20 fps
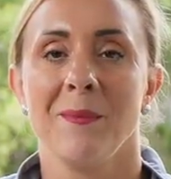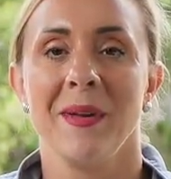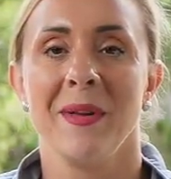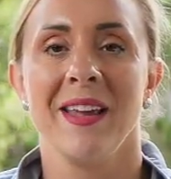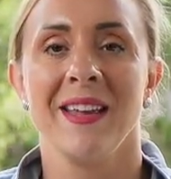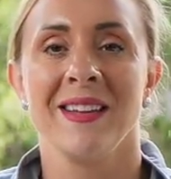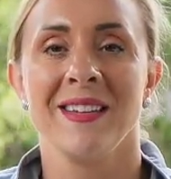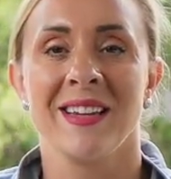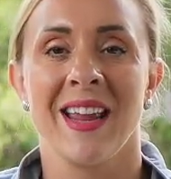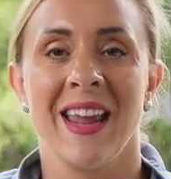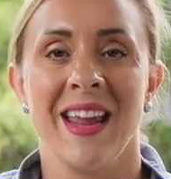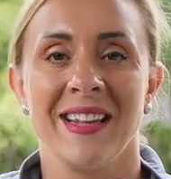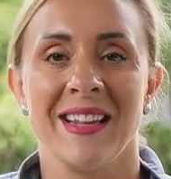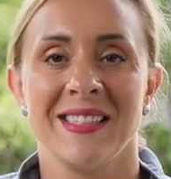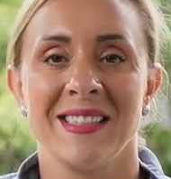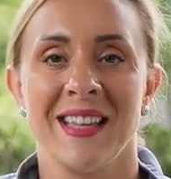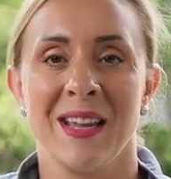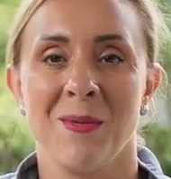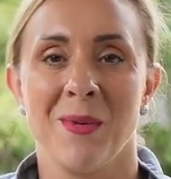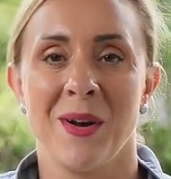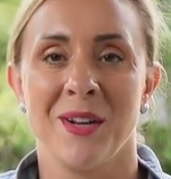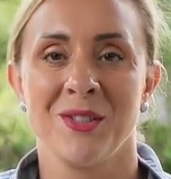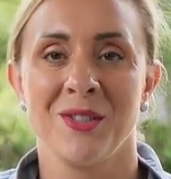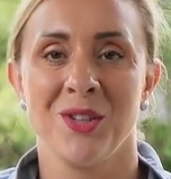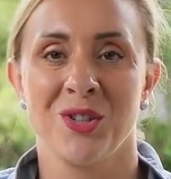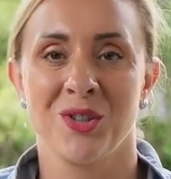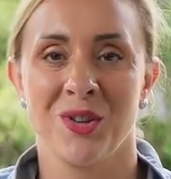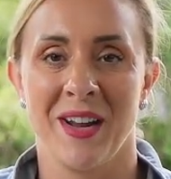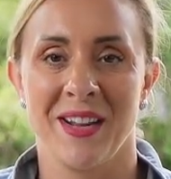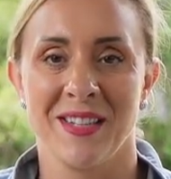in case they want
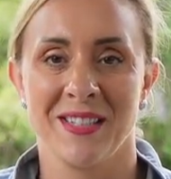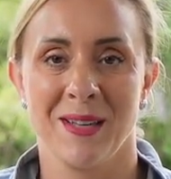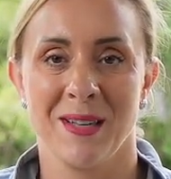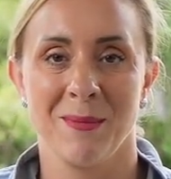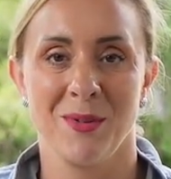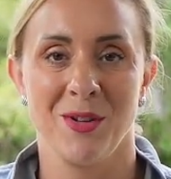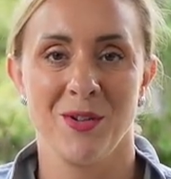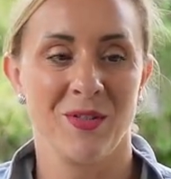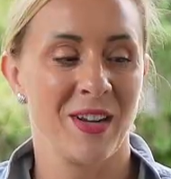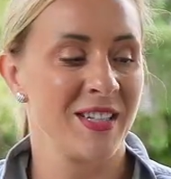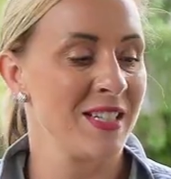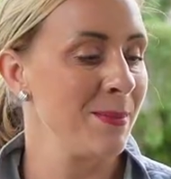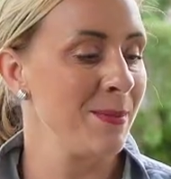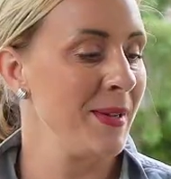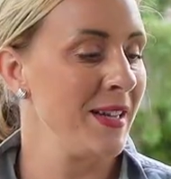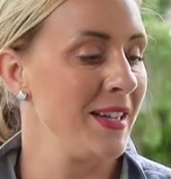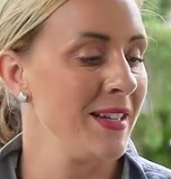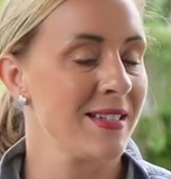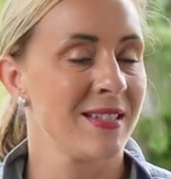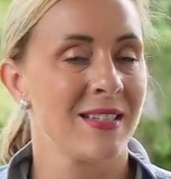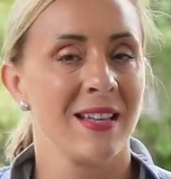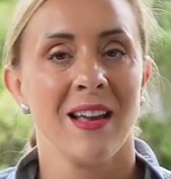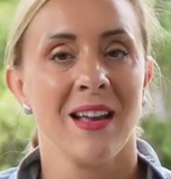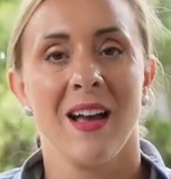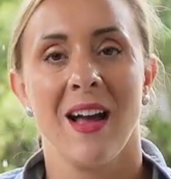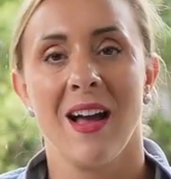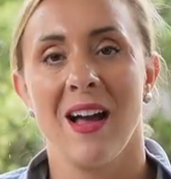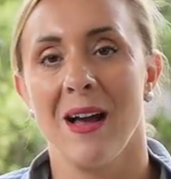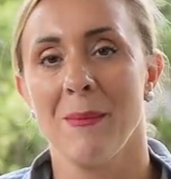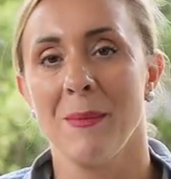to try some new recipes
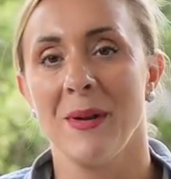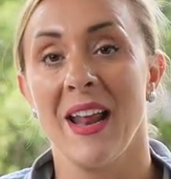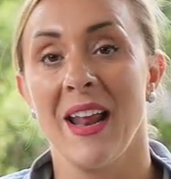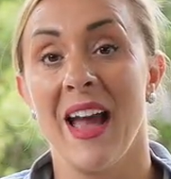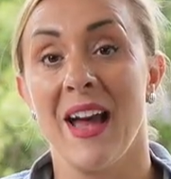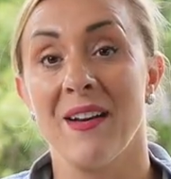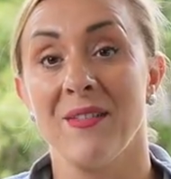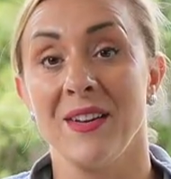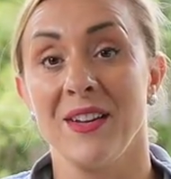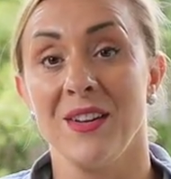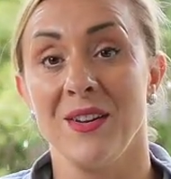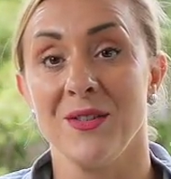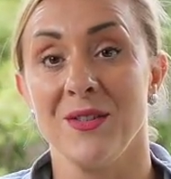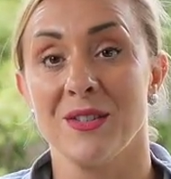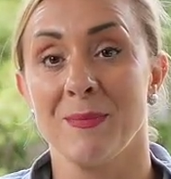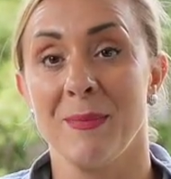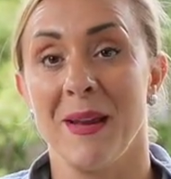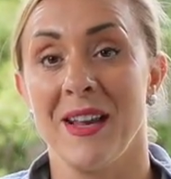and haven't used